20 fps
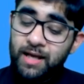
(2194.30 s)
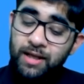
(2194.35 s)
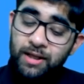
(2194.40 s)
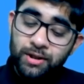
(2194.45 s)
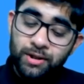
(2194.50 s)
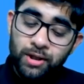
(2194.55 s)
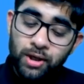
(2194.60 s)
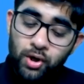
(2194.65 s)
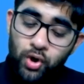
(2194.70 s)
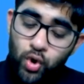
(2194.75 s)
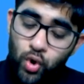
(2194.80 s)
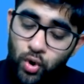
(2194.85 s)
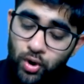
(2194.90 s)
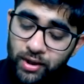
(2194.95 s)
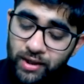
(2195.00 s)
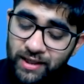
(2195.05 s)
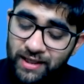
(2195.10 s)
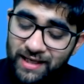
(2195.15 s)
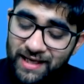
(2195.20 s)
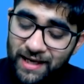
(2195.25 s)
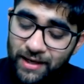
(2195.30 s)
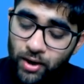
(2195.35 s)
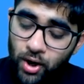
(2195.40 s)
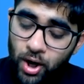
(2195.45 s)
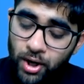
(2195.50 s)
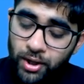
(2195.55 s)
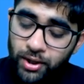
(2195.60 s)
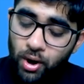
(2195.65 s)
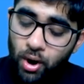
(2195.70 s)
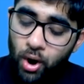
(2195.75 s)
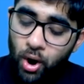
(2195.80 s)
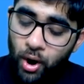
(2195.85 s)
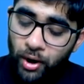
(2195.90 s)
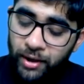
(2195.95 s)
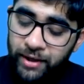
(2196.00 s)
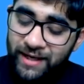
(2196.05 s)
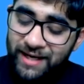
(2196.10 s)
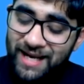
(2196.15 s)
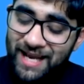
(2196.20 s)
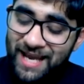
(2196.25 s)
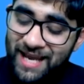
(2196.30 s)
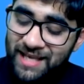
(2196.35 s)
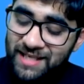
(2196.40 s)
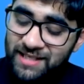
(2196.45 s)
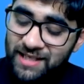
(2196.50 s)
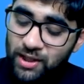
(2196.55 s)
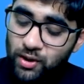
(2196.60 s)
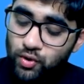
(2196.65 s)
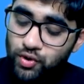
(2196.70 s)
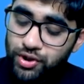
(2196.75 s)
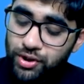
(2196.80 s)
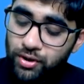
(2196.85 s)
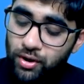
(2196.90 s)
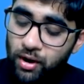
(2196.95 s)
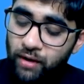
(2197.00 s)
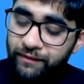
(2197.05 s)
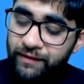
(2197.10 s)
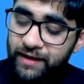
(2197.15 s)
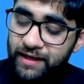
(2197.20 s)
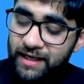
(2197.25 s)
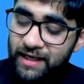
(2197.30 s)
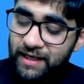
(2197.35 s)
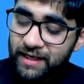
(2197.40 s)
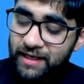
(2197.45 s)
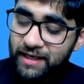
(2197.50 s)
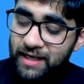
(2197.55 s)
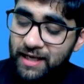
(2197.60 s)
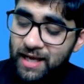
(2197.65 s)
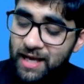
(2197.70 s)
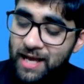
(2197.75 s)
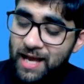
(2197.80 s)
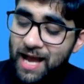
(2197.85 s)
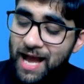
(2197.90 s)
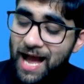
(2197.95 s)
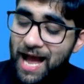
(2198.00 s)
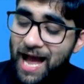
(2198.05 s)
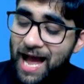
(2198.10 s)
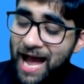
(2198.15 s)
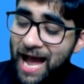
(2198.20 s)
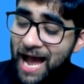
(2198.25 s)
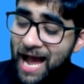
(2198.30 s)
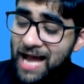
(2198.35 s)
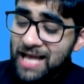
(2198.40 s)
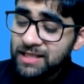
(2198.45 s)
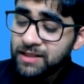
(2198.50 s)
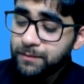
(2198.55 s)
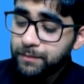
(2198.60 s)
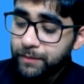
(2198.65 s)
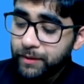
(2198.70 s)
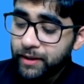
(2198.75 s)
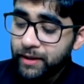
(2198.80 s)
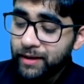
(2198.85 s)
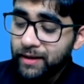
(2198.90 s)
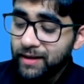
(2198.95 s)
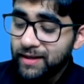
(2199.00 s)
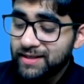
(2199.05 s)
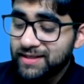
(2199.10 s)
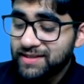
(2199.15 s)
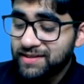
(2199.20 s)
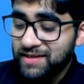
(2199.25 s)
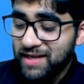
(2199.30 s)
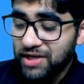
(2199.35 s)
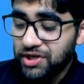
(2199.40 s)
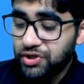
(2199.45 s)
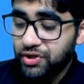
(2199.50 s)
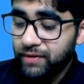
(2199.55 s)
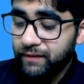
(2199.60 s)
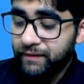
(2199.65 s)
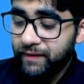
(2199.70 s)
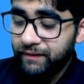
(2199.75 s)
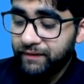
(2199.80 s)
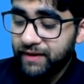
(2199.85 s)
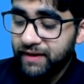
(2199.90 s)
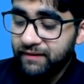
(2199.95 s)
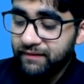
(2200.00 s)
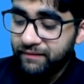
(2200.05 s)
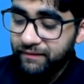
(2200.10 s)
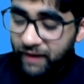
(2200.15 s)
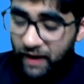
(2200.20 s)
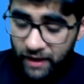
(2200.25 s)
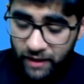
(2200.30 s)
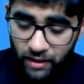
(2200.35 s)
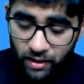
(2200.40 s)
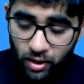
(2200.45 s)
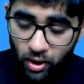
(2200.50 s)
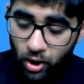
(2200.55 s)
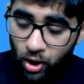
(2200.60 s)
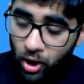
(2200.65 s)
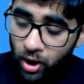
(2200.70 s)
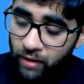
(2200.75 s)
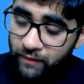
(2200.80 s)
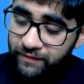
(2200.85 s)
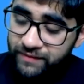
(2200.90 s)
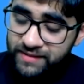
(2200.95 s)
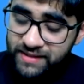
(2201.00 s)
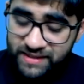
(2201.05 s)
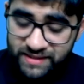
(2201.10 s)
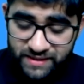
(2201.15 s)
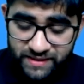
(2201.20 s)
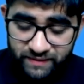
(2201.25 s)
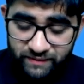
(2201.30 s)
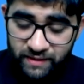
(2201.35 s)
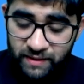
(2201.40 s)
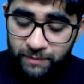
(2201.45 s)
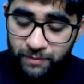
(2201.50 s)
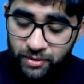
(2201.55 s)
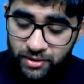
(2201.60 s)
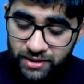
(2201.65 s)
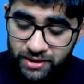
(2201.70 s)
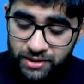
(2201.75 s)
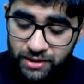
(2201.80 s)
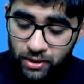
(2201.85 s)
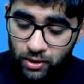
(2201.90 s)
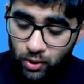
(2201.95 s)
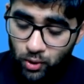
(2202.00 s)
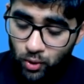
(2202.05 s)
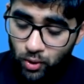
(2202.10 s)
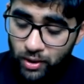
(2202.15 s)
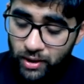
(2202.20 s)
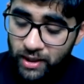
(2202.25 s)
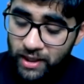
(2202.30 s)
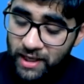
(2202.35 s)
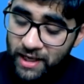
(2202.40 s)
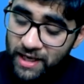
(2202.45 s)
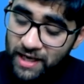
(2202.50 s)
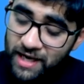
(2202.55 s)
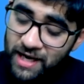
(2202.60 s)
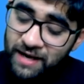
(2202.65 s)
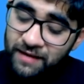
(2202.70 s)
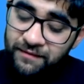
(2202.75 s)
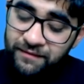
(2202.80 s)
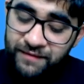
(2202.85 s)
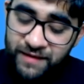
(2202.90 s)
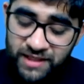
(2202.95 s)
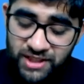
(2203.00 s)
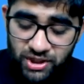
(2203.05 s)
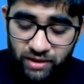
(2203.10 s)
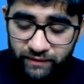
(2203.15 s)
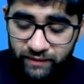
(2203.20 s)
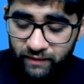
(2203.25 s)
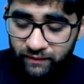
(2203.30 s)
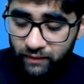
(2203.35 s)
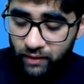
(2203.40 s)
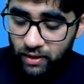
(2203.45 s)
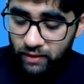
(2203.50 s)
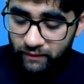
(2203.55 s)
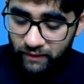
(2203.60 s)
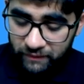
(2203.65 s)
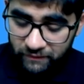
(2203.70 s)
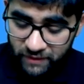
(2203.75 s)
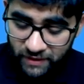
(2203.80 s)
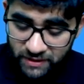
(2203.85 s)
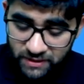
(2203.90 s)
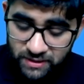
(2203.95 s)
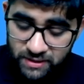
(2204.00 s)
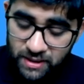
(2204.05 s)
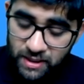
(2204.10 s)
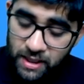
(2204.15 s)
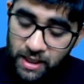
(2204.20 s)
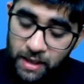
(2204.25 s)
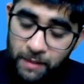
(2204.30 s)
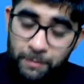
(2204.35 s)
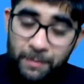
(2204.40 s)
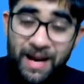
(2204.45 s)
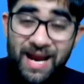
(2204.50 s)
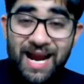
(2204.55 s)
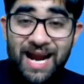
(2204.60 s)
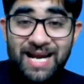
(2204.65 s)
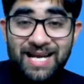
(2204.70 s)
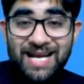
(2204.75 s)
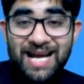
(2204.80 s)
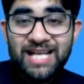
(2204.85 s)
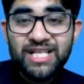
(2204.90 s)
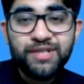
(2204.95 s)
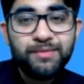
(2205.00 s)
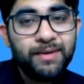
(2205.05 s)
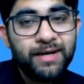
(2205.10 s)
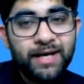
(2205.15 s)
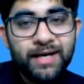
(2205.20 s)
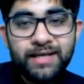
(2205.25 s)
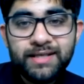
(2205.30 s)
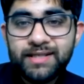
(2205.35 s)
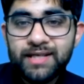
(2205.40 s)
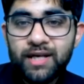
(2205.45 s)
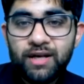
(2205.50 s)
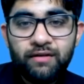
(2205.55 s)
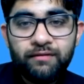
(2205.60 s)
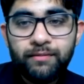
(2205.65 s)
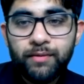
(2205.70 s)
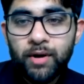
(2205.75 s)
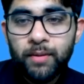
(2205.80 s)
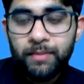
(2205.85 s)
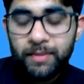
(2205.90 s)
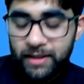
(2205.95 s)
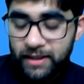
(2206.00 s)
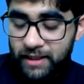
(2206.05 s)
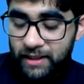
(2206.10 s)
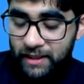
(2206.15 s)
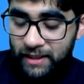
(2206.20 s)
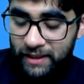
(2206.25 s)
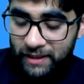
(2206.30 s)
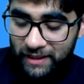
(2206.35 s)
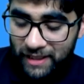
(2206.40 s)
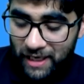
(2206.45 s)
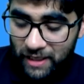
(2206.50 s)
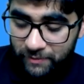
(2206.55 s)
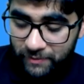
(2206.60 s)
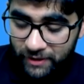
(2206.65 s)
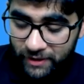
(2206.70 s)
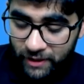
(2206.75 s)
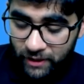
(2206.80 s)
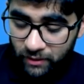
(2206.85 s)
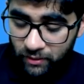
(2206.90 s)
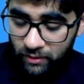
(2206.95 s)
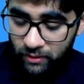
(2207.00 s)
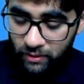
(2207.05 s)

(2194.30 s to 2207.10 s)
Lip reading: the court cannot order execution of a decree as per section 51 of Civil Procedure Code in which of the following ways? By attachment and sale of property, it can be done.